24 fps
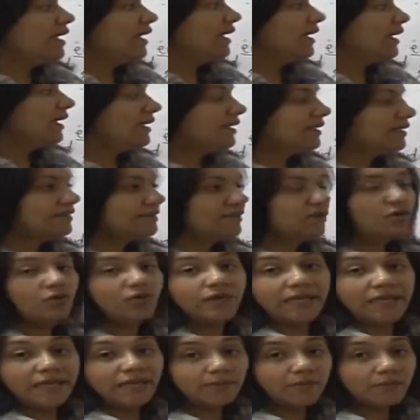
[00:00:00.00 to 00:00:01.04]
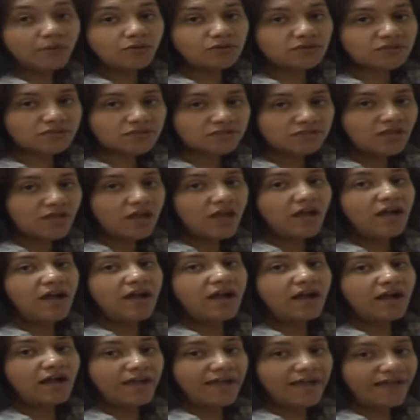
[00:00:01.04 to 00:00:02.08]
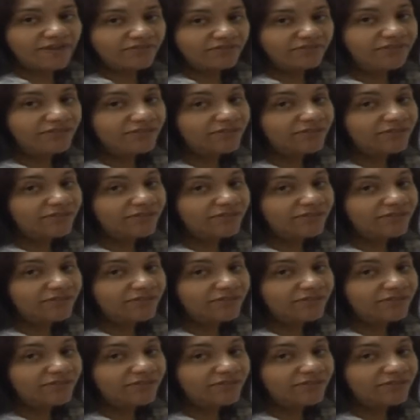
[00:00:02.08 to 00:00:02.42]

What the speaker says: The cooking pots have